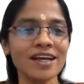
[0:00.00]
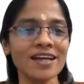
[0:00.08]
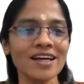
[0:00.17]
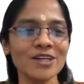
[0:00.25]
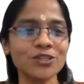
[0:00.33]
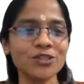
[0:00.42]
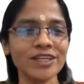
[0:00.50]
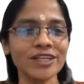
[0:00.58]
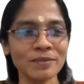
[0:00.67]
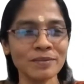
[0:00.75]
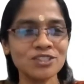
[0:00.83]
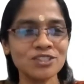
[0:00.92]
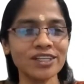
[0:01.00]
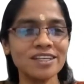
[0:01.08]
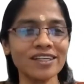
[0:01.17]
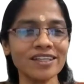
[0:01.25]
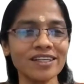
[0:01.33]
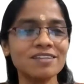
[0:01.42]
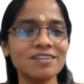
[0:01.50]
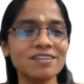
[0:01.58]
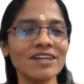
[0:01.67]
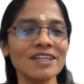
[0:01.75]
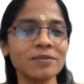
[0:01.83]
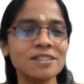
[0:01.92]
country, especially the
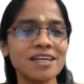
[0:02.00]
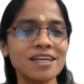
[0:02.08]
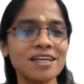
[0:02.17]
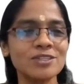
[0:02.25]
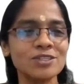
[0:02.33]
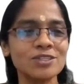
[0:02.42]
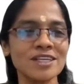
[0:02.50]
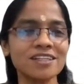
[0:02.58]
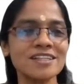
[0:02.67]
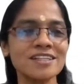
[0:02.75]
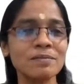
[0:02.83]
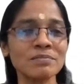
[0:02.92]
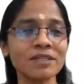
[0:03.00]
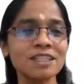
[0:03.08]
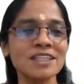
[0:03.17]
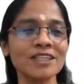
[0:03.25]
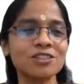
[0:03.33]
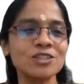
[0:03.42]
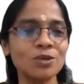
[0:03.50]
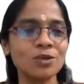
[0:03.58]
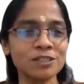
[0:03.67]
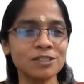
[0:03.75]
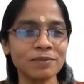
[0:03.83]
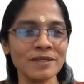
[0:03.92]
vulnerable strata of the society, is something that should
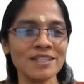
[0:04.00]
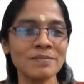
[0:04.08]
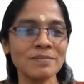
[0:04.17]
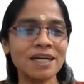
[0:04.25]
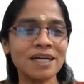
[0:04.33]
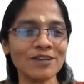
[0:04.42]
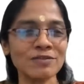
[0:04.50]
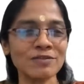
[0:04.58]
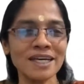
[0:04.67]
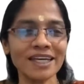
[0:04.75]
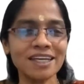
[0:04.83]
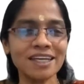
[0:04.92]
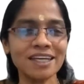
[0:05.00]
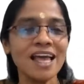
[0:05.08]
always be at the back of our mind.